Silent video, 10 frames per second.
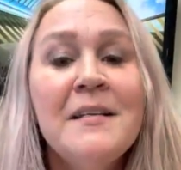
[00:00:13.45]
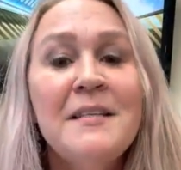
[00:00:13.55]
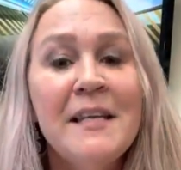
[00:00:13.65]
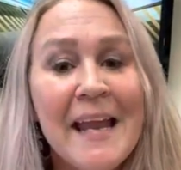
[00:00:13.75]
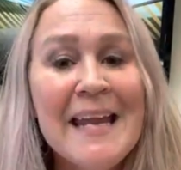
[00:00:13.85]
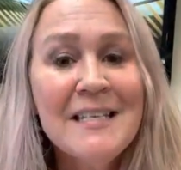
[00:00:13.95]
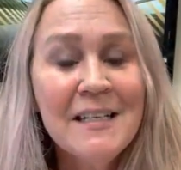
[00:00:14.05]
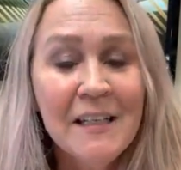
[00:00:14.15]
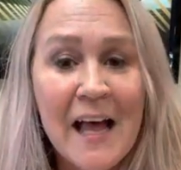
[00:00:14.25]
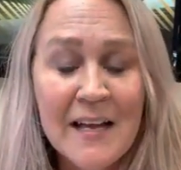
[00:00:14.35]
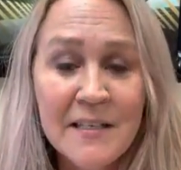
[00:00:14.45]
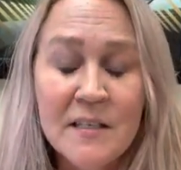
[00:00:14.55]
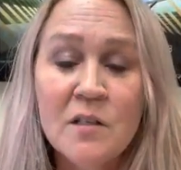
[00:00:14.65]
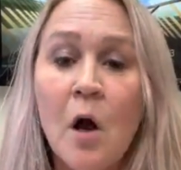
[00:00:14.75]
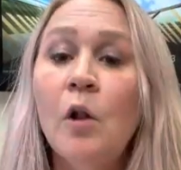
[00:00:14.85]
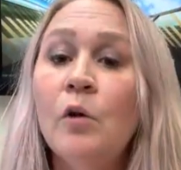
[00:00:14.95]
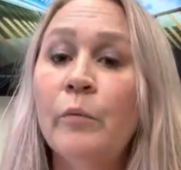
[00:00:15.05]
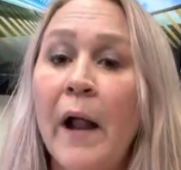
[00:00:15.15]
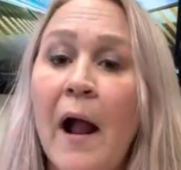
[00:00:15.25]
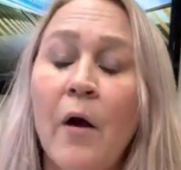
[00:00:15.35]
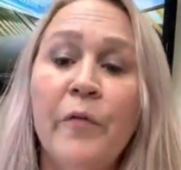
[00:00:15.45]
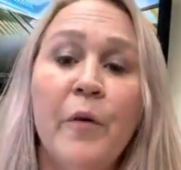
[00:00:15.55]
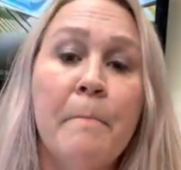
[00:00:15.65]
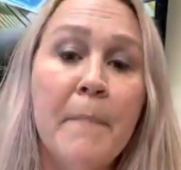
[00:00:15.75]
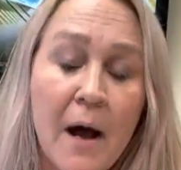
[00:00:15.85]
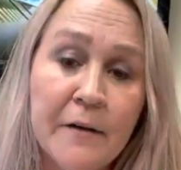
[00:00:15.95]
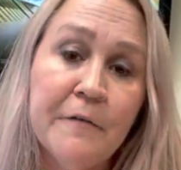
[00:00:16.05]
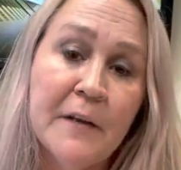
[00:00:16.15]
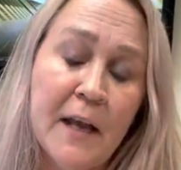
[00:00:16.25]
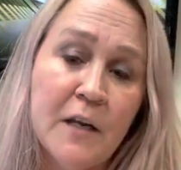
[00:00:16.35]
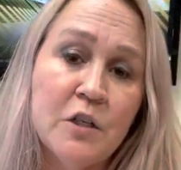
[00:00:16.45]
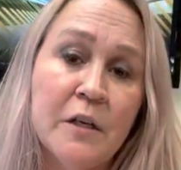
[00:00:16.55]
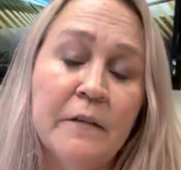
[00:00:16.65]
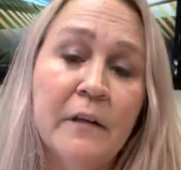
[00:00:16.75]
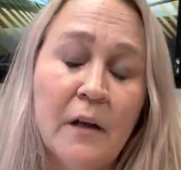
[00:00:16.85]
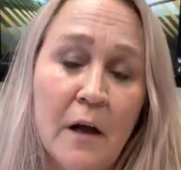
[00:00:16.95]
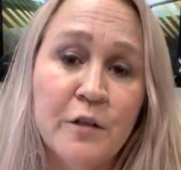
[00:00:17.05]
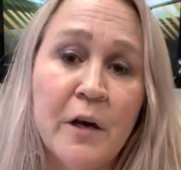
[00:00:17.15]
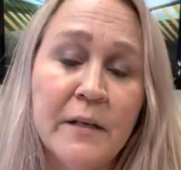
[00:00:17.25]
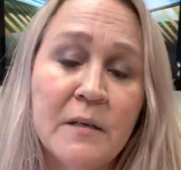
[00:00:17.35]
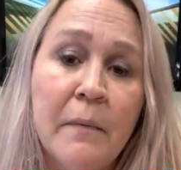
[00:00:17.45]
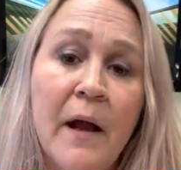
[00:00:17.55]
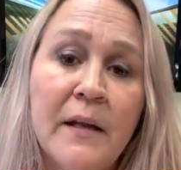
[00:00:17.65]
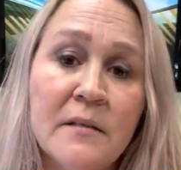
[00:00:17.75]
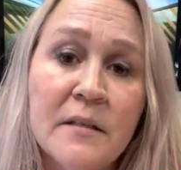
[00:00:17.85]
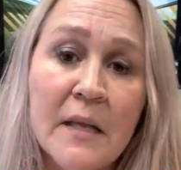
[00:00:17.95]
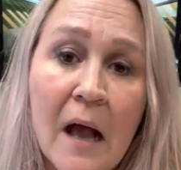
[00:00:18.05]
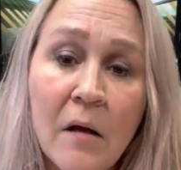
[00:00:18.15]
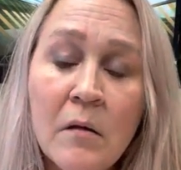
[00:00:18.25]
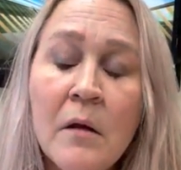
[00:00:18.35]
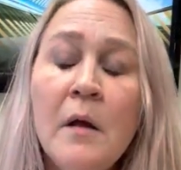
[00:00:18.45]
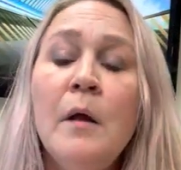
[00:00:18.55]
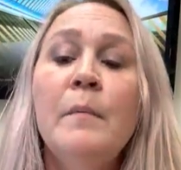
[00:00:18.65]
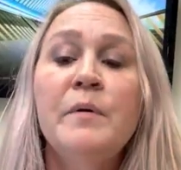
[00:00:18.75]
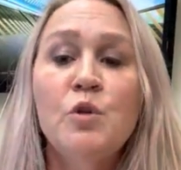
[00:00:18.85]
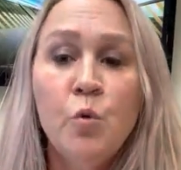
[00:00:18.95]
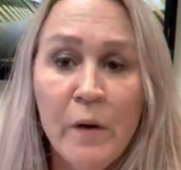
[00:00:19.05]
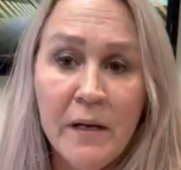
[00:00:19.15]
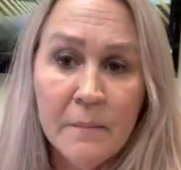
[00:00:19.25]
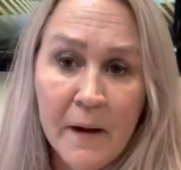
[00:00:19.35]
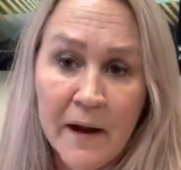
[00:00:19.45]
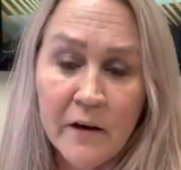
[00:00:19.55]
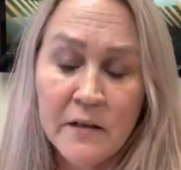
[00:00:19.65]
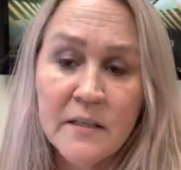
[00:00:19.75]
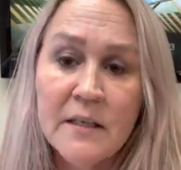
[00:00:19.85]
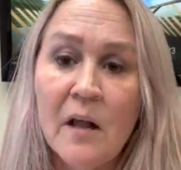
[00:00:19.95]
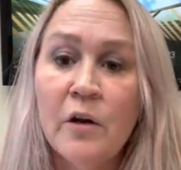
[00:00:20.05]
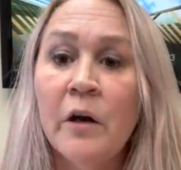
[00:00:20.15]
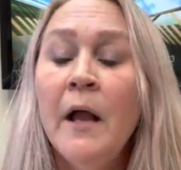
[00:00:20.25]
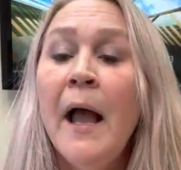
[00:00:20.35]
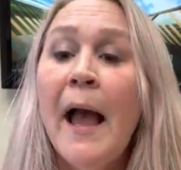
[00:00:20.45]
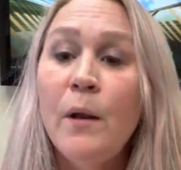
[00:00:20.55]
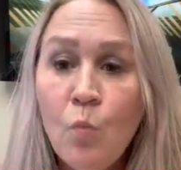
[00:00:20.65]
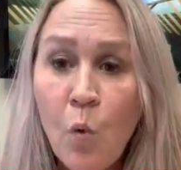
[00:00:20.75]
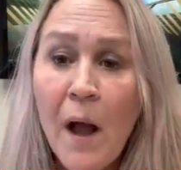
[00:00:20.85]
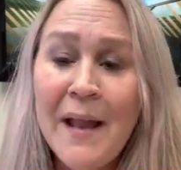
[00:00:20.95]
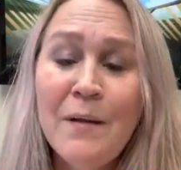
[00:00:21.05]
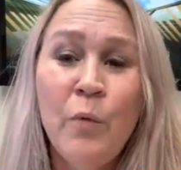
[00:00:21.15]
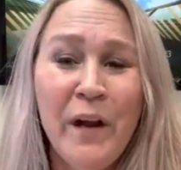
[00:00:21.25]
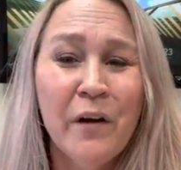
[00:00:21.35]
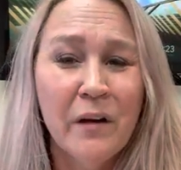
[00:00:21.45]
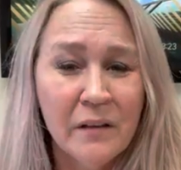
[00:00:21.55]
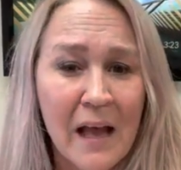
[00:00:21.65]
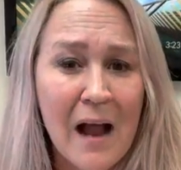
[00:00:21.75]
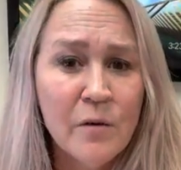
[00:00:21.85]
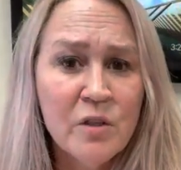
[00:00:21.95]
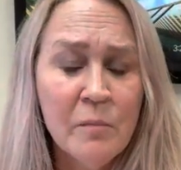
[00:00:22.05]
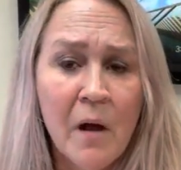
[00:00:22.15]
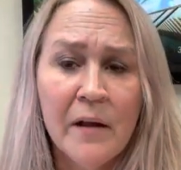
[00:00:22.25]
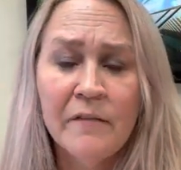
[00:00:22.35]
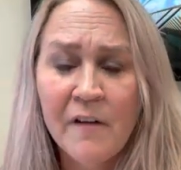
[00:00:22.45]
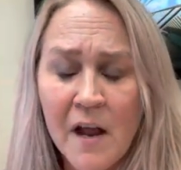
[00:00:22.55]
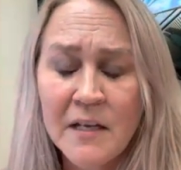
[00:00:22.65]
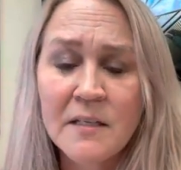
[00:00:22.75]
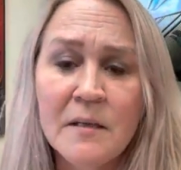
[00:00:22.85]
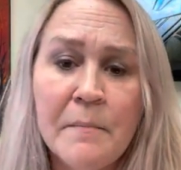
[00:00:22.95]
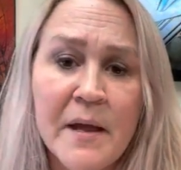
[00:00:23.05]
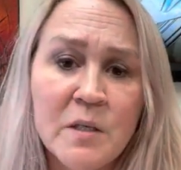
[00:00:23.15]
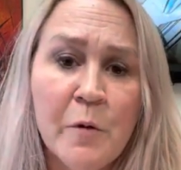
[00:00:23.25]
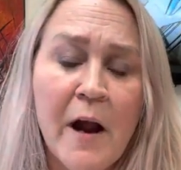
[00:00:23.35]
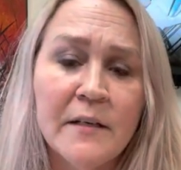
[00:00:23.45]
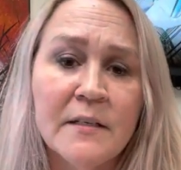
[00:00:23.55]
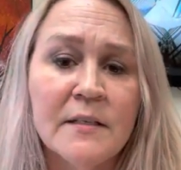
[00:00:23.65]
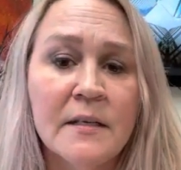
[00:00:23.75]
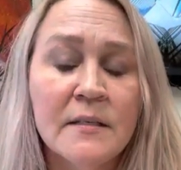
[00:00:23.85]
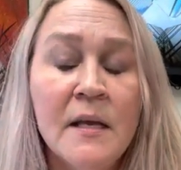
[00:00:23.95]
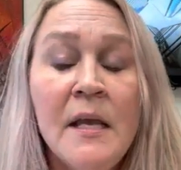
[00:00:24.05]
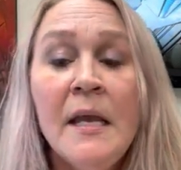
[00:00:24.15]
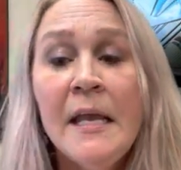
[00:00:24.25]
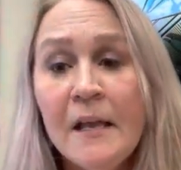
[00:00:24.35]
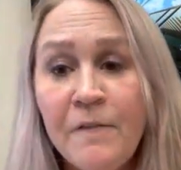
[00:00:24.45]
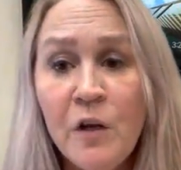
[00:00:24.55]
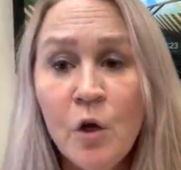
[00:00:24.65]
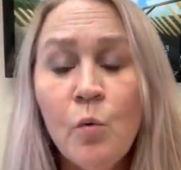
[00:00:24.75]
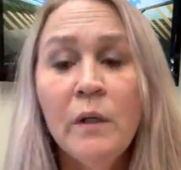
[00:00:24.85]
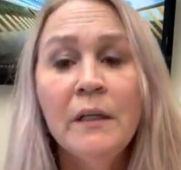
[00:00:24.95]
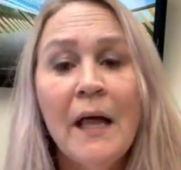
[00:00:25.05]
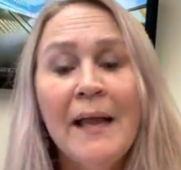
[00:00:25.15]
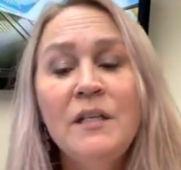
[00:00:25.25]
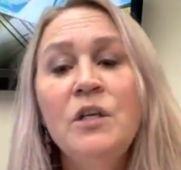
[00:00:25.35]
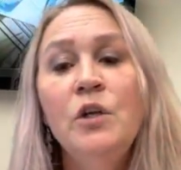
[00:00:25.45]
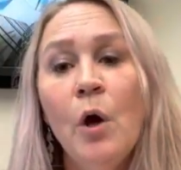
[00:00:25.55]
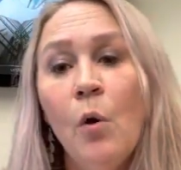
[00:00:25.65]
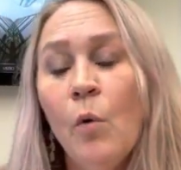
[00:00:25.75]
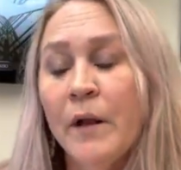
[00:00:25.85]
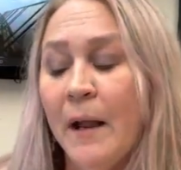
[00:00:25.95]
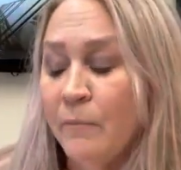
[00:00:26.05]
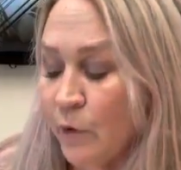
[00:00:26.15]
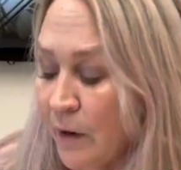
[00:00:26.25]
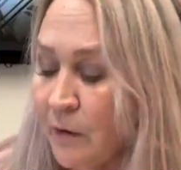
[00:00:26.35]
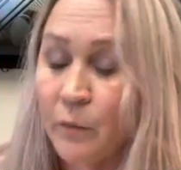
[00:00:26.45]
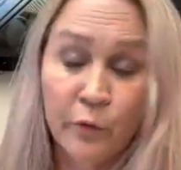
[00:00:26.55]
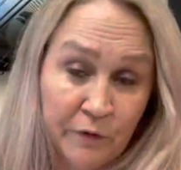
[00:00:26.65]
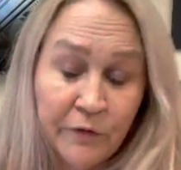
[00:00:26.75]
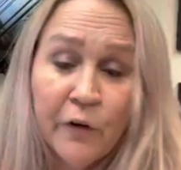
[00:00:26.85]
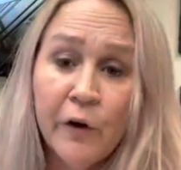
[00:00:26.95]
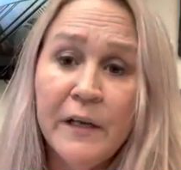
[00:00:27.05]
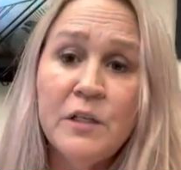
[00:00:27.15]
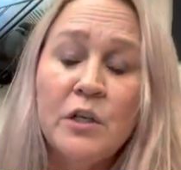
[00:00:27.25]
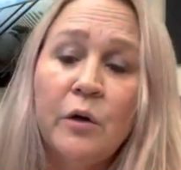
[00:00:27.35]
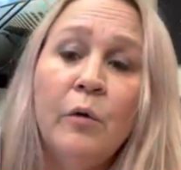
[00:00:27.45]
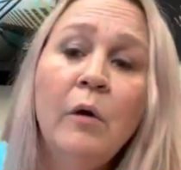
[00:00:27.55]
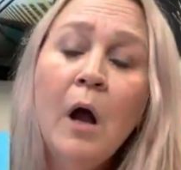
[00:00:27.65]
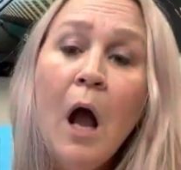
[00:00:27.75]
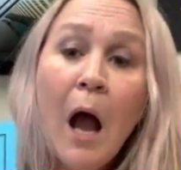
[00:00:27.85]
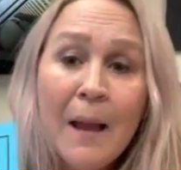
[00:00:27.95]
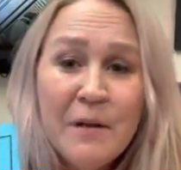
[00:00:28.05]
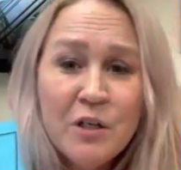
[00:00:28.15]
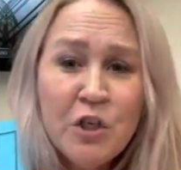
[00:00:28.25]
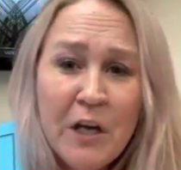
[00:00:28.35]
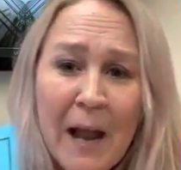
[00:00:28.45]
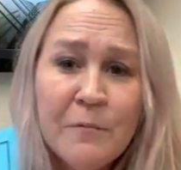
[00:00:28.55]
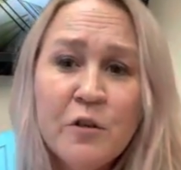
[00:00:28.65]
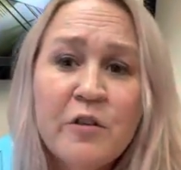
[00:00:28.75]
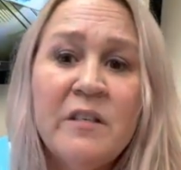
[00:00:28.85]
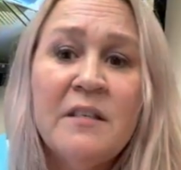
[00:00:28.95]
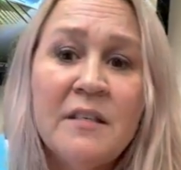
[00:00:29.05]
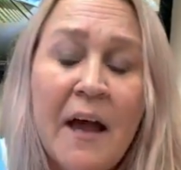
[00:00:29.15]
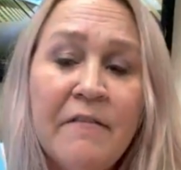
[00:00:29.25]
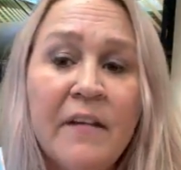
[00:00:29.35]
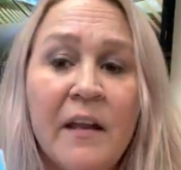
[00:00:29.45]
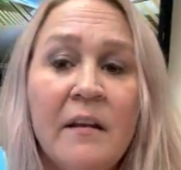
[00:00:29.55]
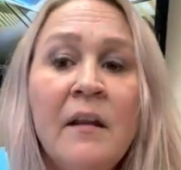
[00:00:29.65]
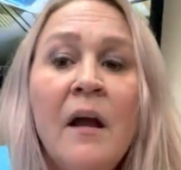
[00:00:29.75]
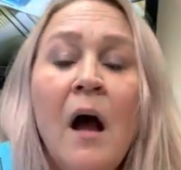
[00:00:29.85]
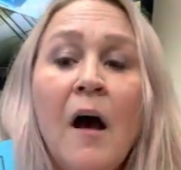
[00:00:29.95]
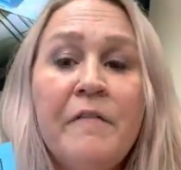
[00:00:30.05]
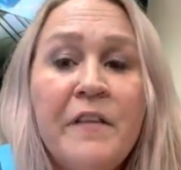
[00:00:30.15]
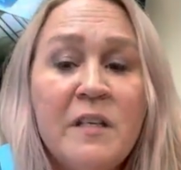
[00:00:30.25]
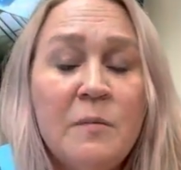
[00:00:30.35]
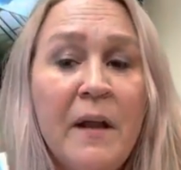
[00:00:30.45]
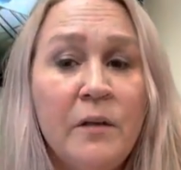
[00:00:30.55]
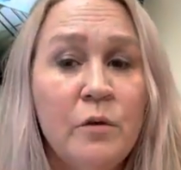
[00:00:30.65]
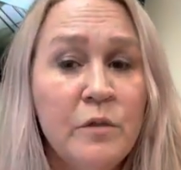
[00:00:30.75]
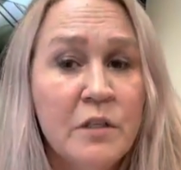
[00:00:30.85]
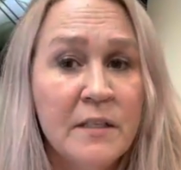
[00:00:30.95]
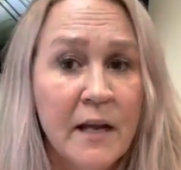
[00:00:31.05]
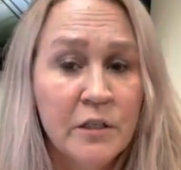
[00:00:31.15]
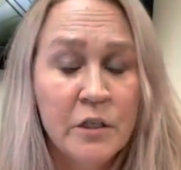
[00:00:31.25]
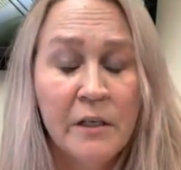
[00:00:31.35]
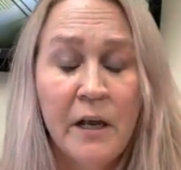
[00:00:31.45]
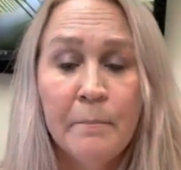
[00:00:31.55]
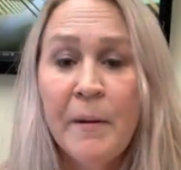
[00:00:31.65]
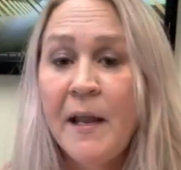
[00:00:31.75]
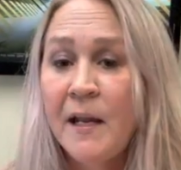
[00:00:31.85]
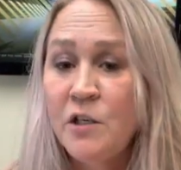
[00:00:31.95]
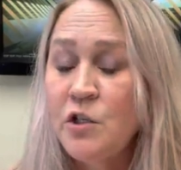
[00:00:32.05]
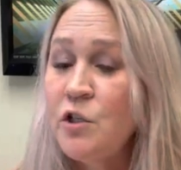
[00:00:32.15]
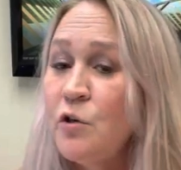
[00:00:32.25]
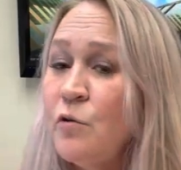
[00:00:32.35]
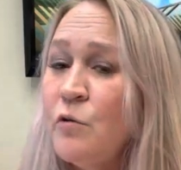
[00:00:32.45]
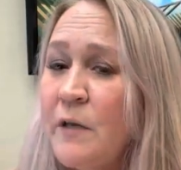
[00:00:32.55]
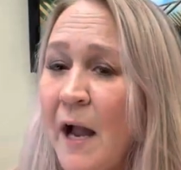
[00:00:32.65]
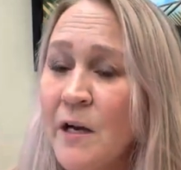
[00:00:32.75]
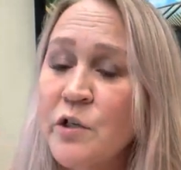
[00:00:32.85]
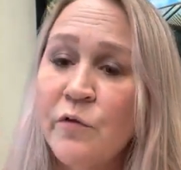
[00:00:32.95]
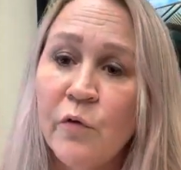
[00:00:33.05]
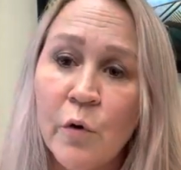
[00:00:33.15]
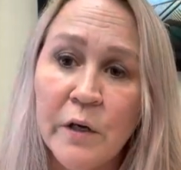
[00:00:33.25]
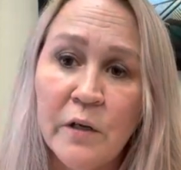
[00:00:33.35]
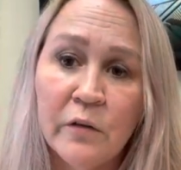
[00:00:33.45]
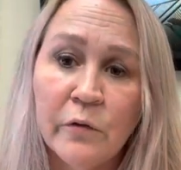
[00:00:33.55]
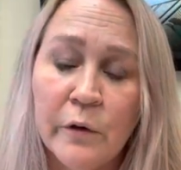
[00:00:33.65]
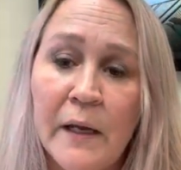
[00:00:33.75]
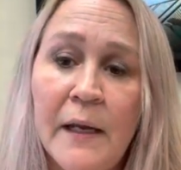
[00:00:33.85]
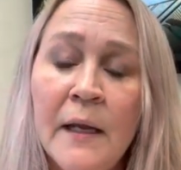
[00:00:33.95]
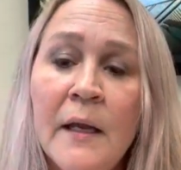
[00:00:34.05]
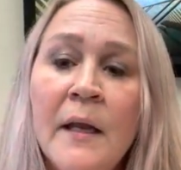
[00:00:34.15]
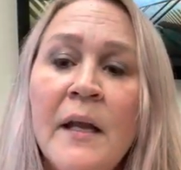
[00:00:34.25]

Today's class is all around the modification of the contract to buy and sell between a buyer and seller and what we are allowed to modify and some best practices. If you would like to know what I'm referring to, I'm in chapter 7 of this manual, which is actually on page 2-43.